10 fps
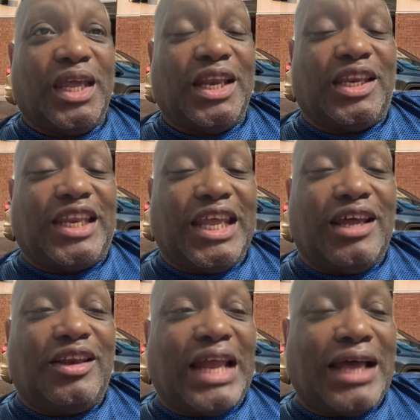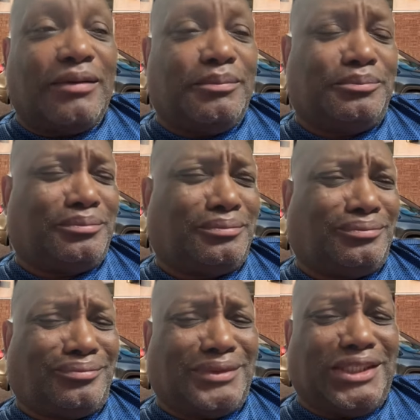there are not
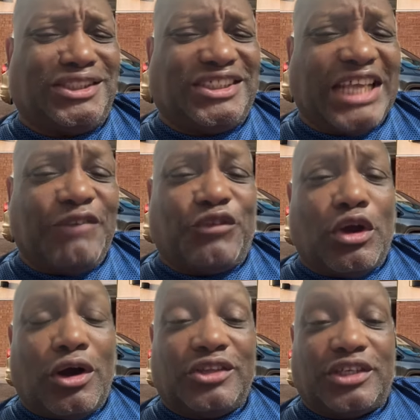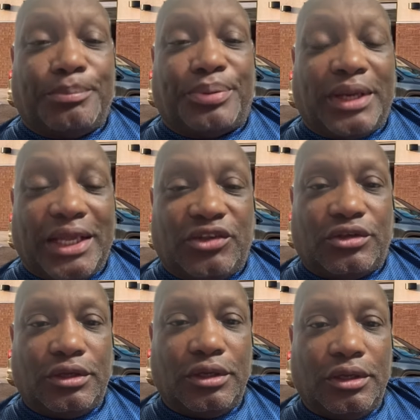safeguards in
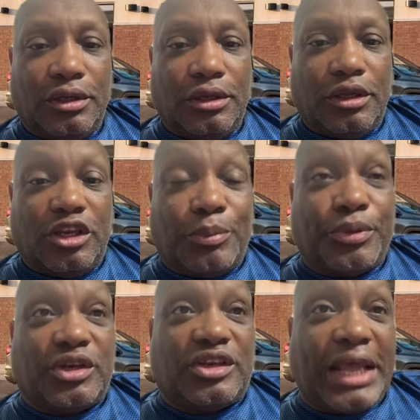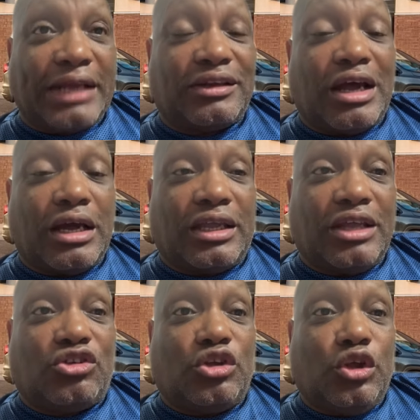place to protect
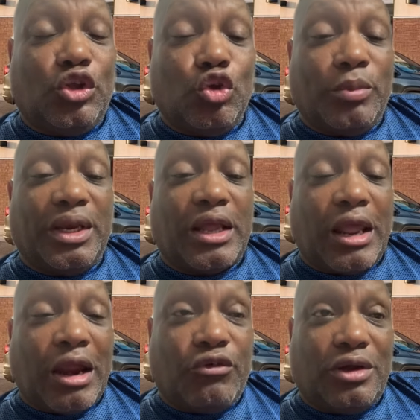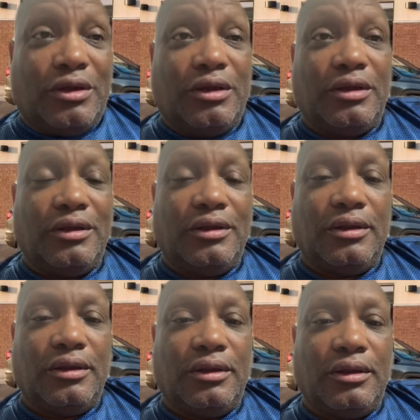against human error?
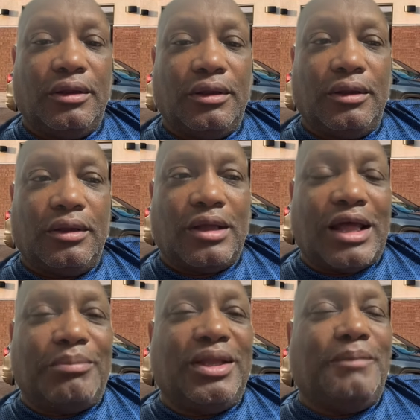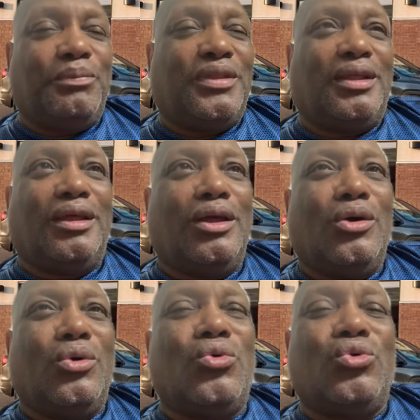I mean,
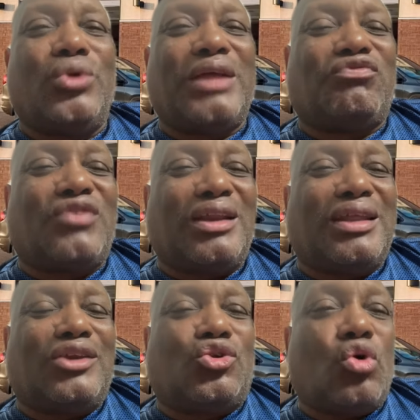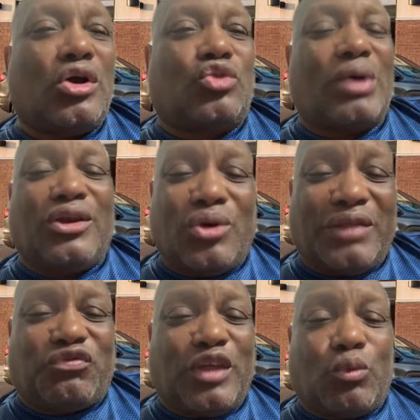who do they think they're talking to? I know they
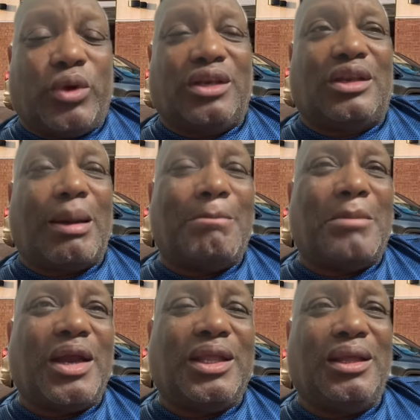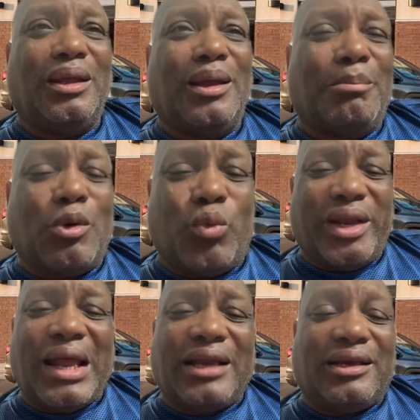think we're dumb money, but
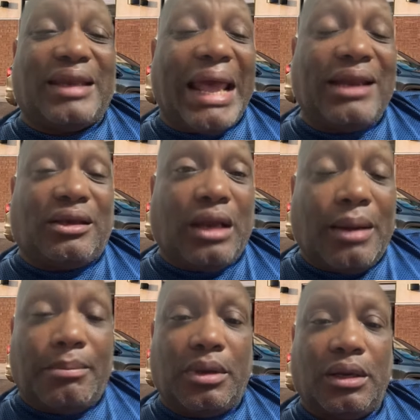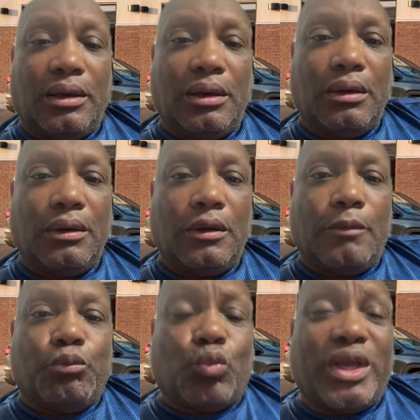not that dumb.
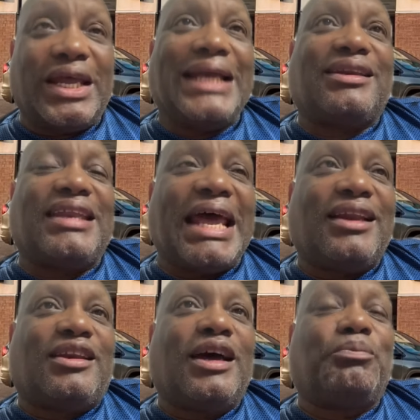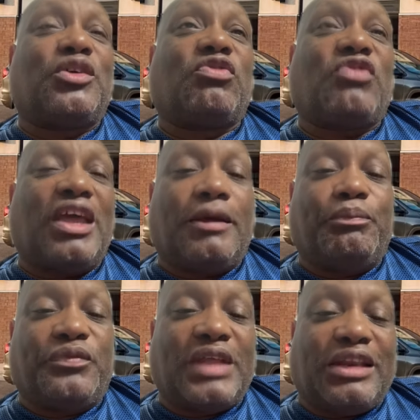We're not that dumb to think
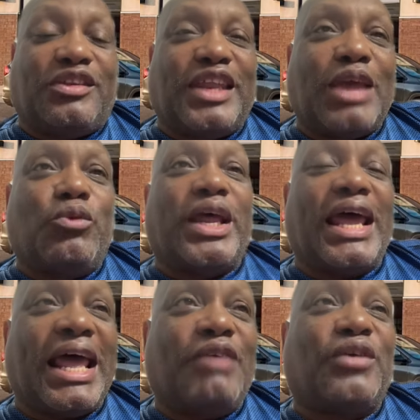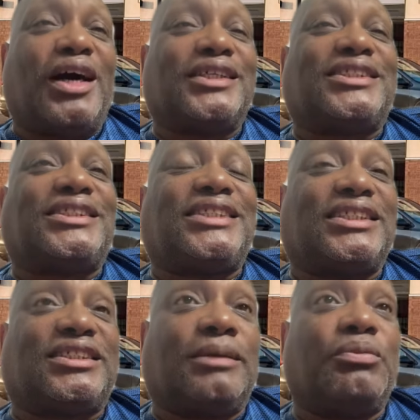that they would have a
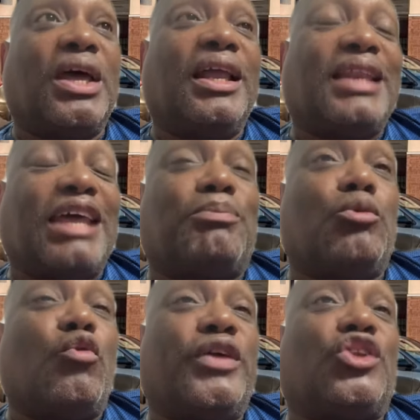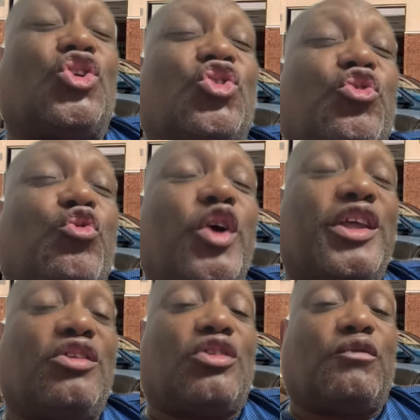system that's moving
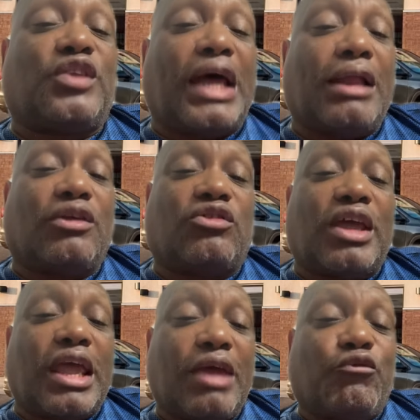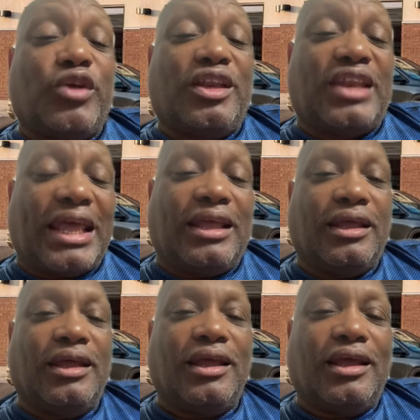trillions of dollars every
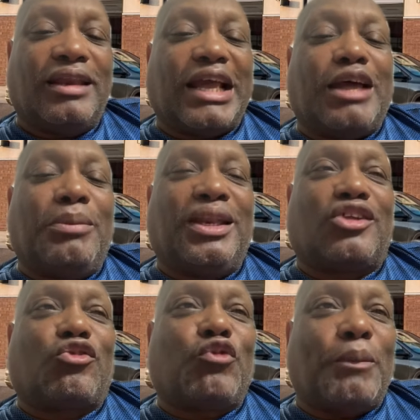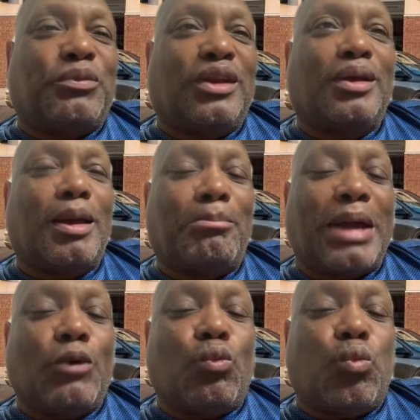day that could be disrupted
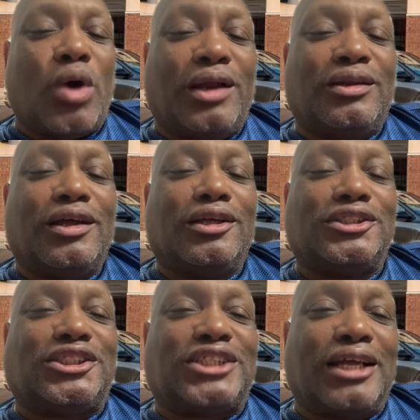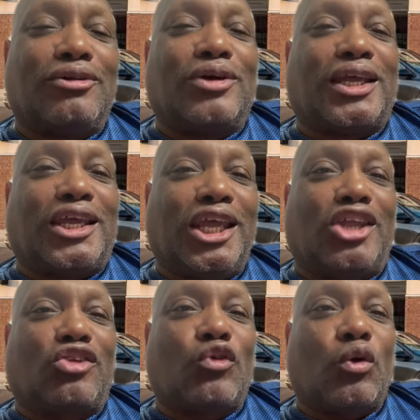by one single
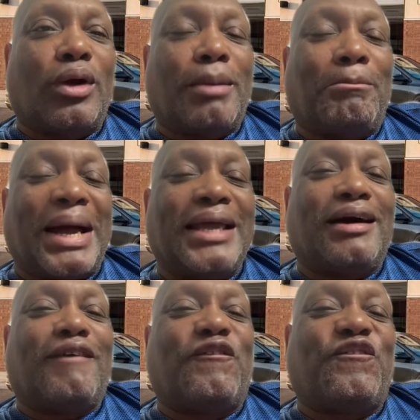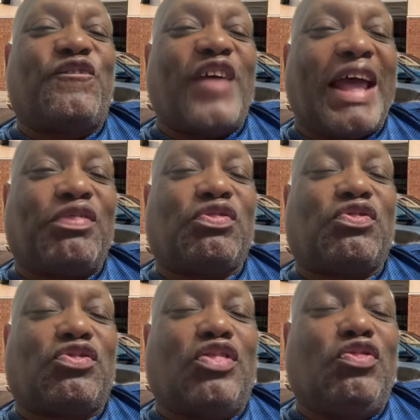keystroke, by a fat
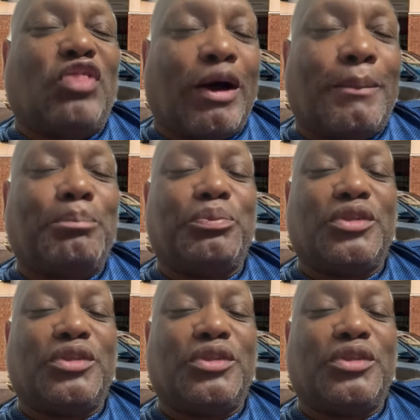thumb